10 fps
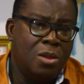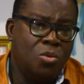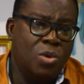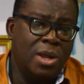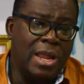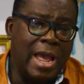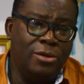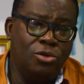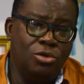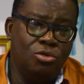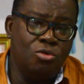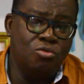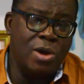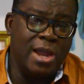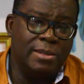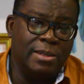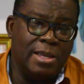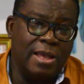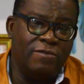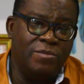Well, I don't know why the
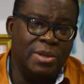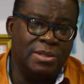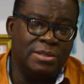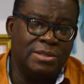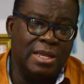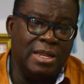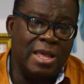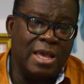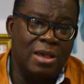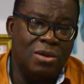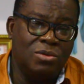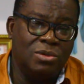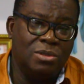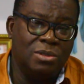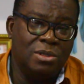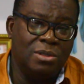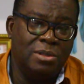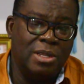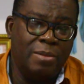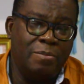government is allowed
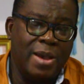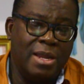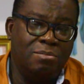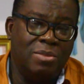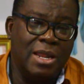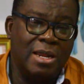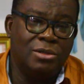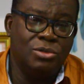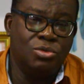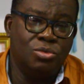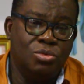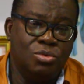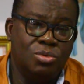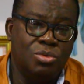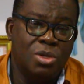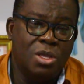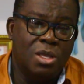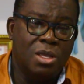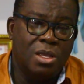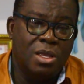the bad blood to
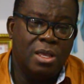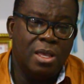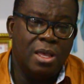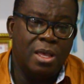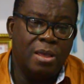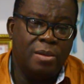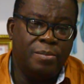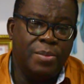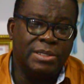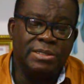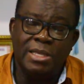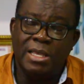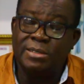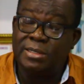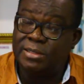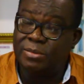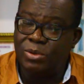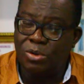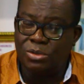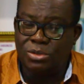exist,
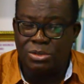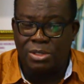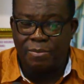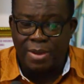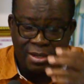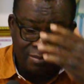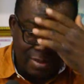because the bad